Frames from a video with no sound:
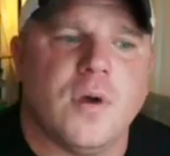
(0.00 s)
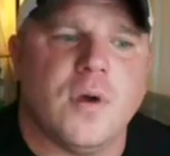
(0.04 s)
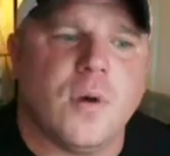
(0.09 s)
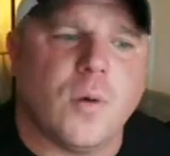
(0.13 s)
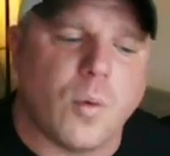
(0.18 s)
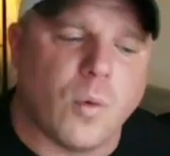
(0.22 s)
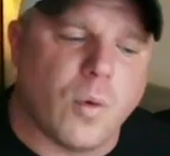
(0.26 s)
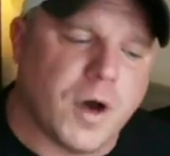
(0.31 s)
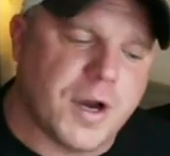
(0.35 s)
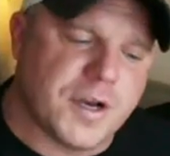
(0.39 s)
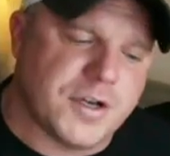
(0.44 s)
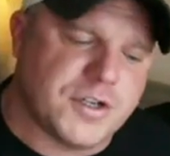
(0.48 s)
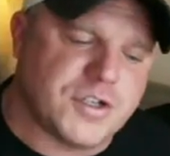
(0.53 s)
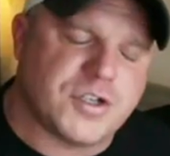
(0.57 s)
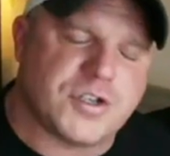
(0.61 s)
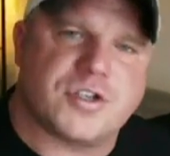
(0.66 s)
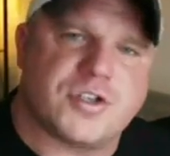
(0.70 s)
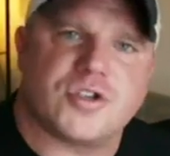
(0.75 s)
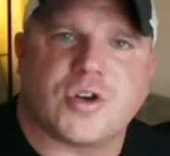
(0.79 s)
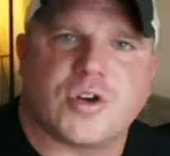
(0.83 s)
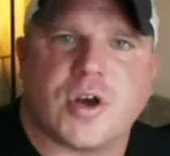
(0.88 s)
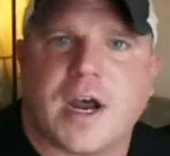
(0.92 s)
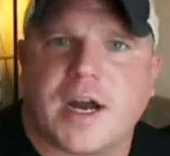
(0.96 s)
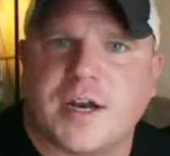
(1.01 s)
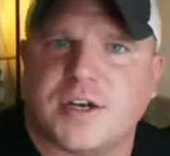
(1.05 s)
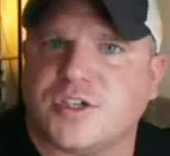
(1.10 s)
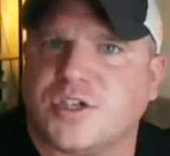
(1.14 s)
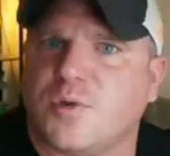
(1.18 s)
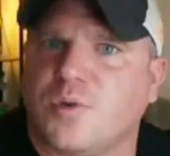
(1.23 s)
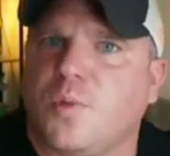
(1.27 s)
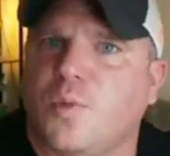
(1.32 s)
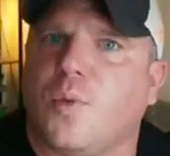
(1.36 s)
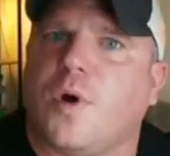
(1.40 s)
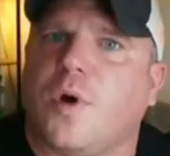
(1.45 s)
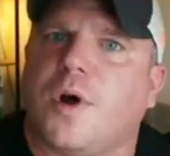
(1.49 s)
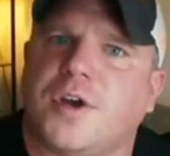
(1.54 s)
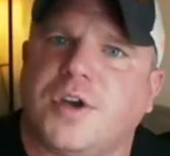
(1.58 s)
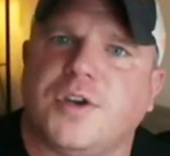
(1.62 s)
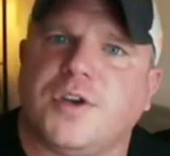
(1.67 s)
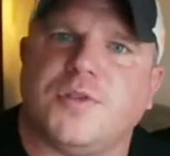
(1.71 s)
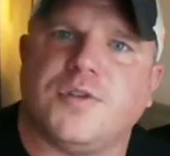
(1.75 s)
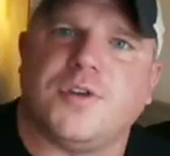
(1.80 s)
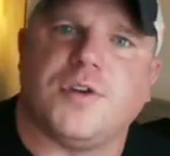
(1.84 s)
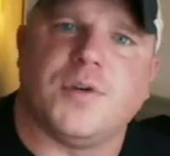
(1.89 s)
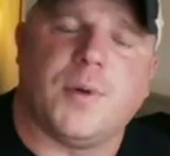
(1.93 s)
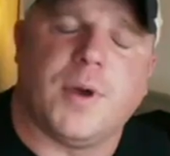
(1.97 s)
What is your strategy? What are
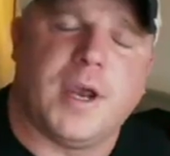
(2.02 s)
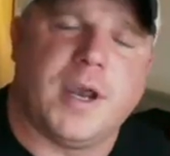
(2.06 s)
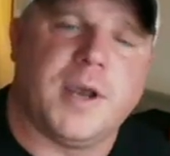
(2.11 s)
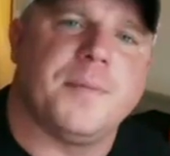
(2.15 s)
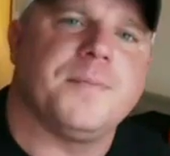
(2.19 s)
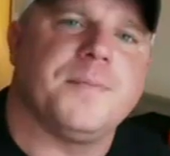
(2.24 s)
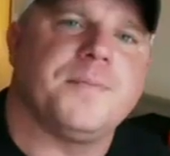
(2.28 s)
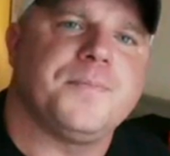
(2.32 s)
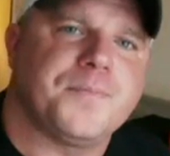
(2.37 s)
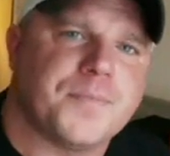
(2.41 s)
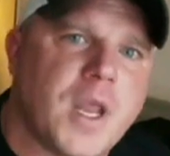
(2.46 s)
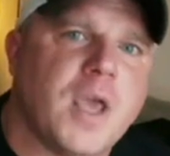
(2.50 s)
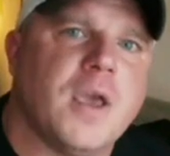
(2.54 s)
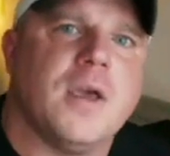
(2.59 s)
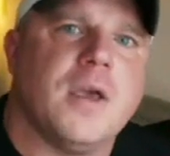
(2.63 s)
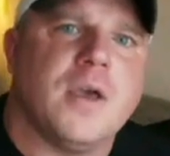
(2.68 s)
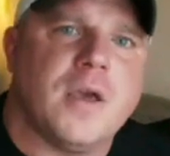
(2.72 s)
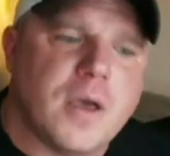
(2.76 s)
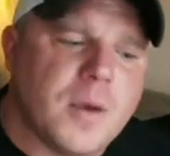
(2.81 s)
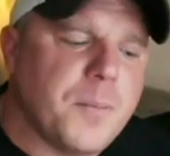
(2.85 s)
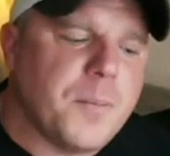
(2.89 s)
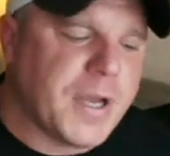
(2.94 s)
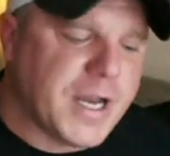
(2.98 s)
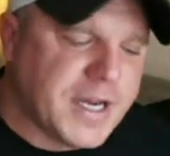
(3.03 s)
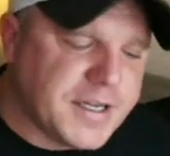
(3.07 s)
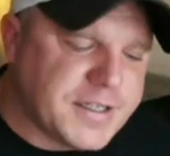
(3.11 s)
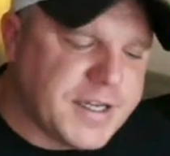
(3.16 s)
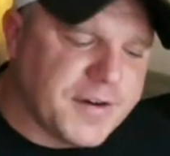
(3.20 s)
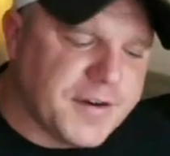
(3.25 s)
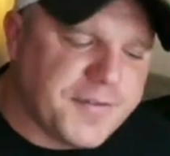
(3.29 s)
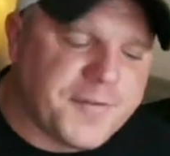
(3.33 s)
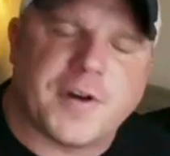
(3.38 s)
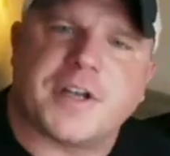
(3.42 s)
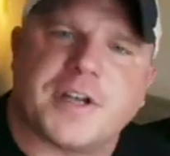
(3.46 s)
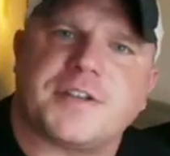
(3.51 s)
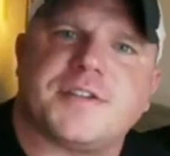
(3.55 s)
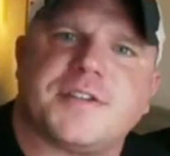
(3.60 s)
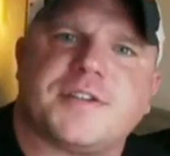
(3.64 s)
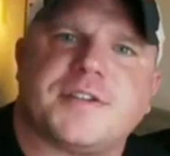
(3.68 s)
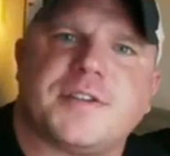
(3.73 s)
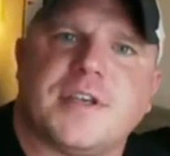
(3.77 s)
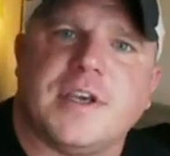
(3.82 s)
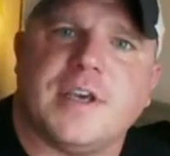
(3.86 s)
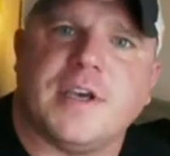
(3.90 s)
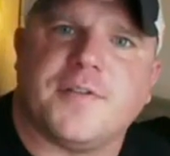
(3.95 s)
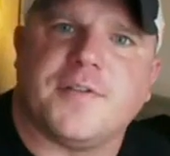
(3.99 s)
you doing? Big
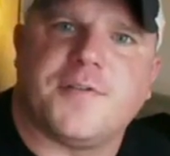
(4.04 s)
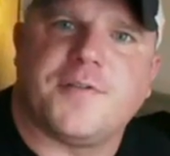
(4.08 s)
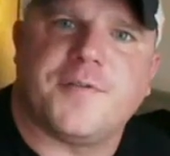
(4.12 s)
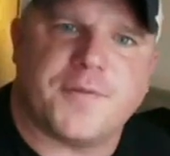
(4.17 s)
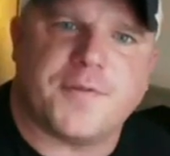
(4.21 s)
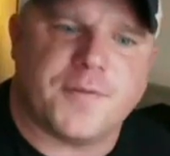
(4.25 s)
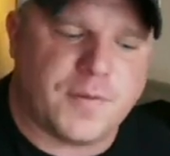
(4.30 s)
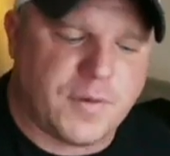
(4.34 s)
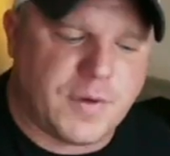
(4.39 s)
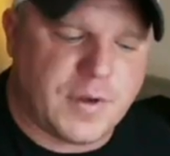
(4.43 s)
difference if